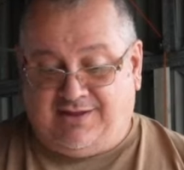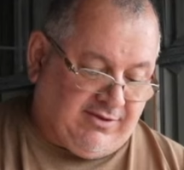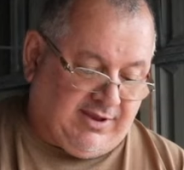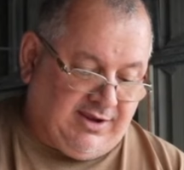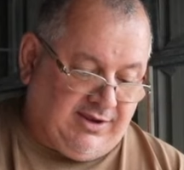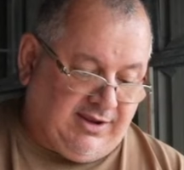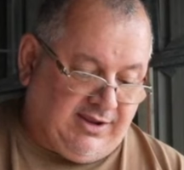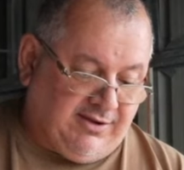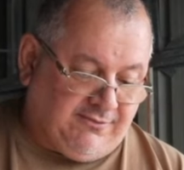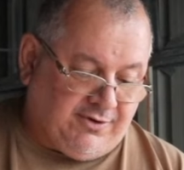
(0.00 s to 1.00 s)

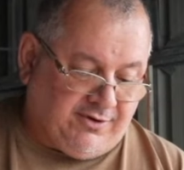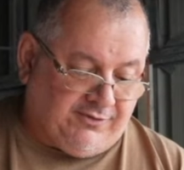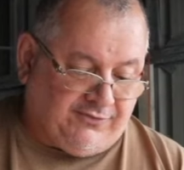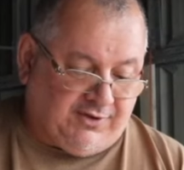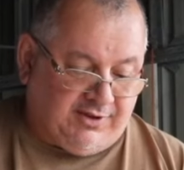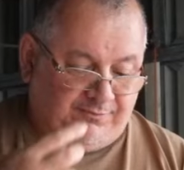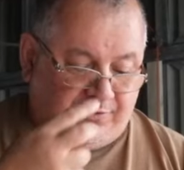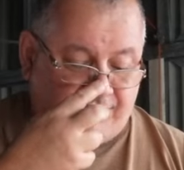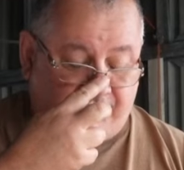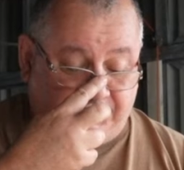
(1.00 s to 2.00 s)
10-year warranty,
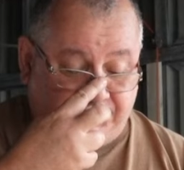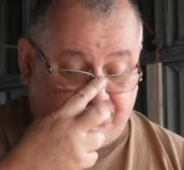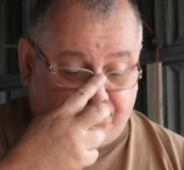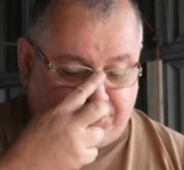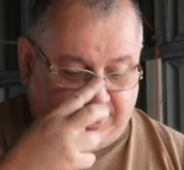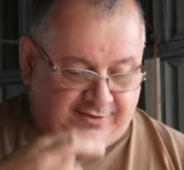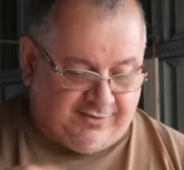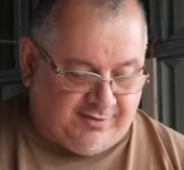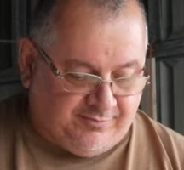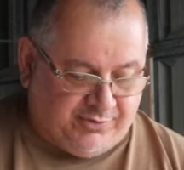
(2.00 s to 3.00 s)
professional tech
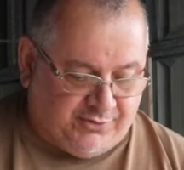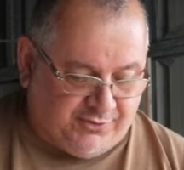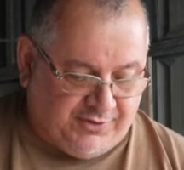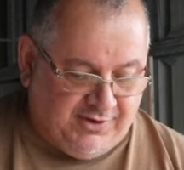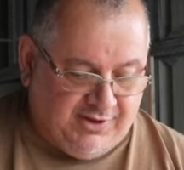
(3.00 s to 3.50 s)
support,